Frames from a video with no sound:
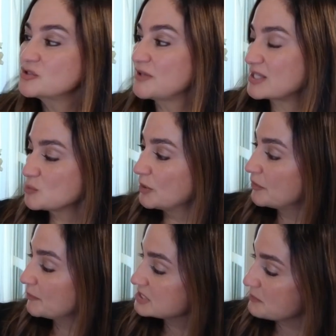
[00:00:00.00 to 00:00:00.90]
that's one of the
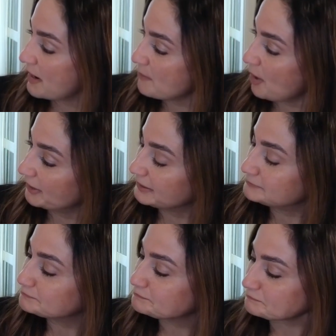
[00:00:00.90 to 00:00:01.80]
reasons why I bought it.
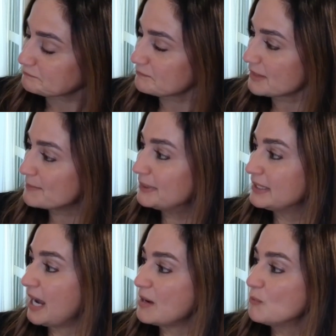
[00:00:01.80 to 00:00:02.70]

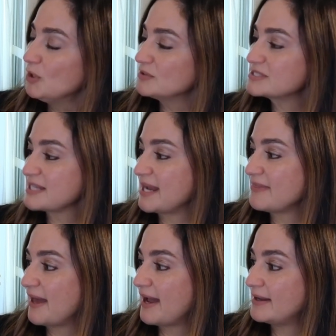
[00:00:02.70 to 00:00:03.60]
But I will say
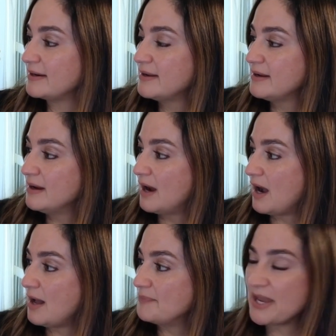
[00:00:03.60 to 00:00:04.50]
that
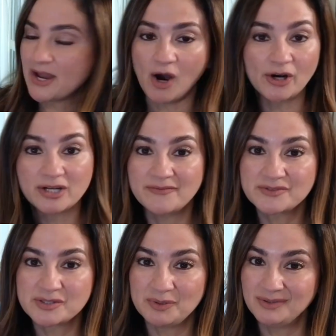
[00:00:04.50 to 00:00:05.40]
they are
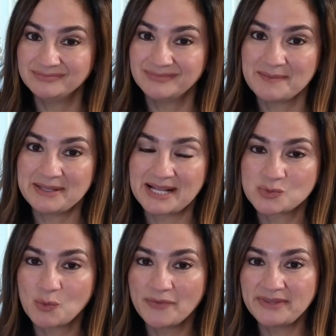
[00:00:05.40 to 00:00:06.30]
comfortable. I mean,
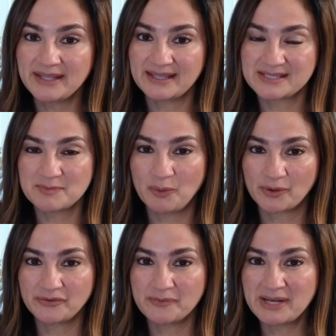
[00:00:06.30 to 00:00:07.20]
that's one thing that's
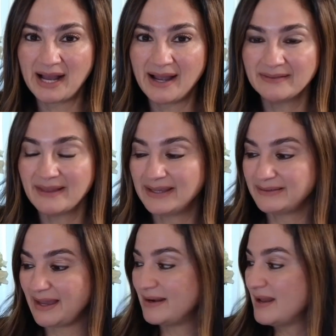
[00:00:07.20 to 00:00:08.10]
important for me to highlight, that